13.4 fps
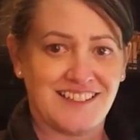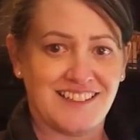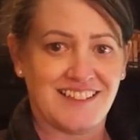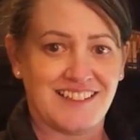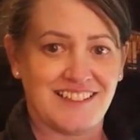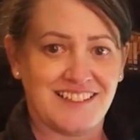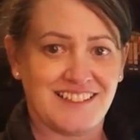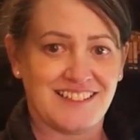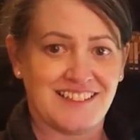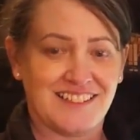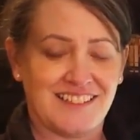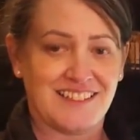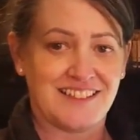All right,
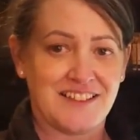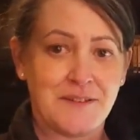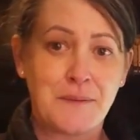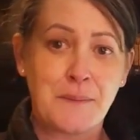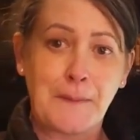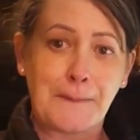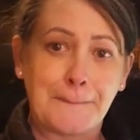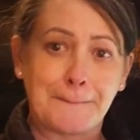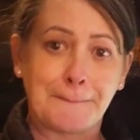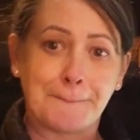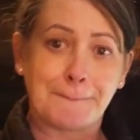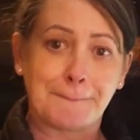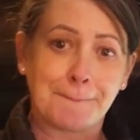let's, maybe we
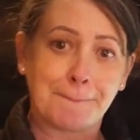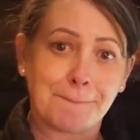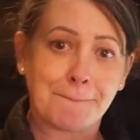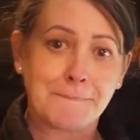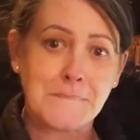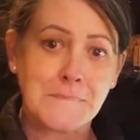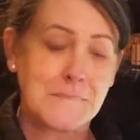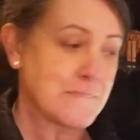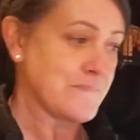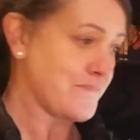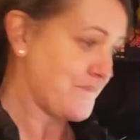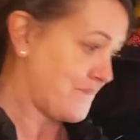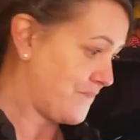could keep the door closed.
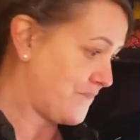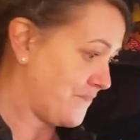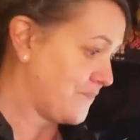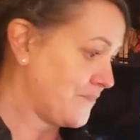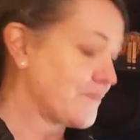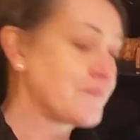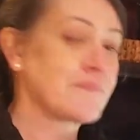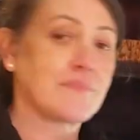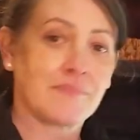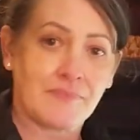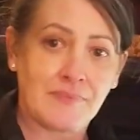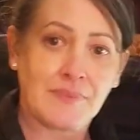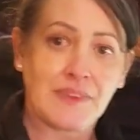I think it helps with the
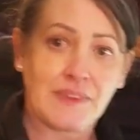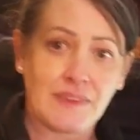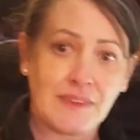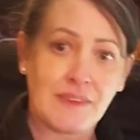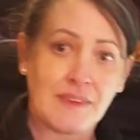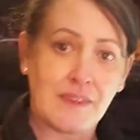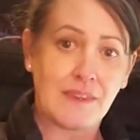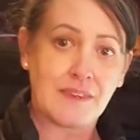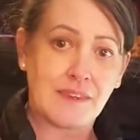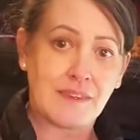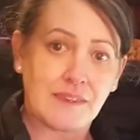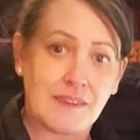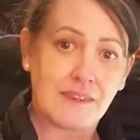backlighting. And
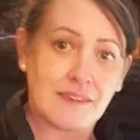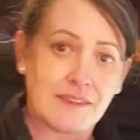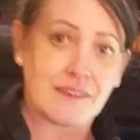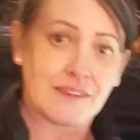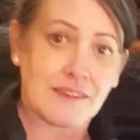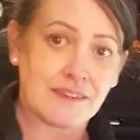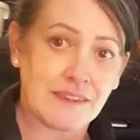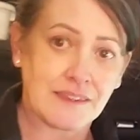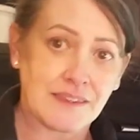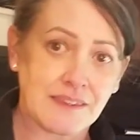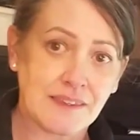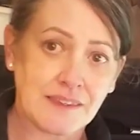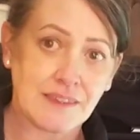let's talk a little bit
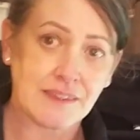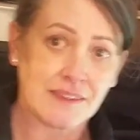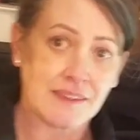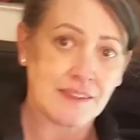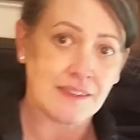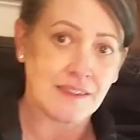about that